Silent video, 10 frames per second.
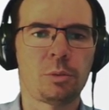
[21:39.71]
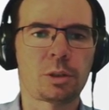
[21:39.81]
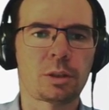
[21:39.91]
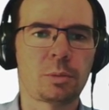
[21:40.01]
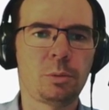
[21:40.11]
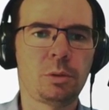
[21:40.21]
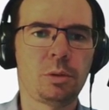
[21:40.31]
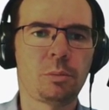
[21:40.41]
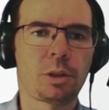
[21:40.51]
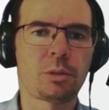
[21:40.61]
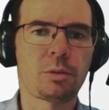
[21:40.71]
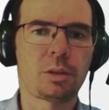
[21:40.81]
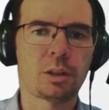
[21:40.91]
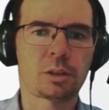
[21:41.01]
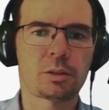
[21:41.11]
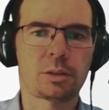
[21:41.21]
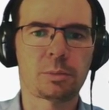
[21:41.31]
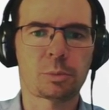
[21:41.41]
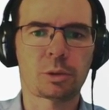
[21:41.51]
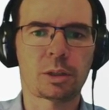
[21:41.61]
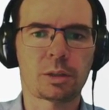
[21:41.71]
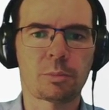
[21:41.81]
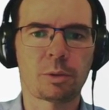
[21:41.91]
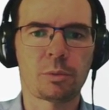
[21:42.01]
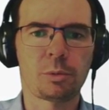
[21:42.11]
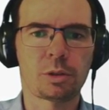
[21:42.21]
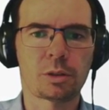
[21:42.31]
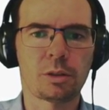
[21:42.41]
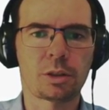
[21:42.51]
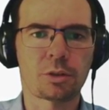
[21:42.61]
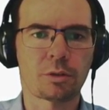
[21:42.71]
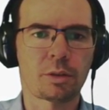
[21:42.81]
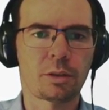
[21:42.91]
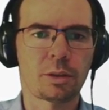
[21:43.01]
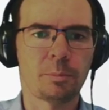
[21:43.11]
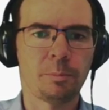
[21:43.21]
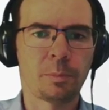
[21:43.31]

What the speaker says: small, we could actually subtract something which is larger than them,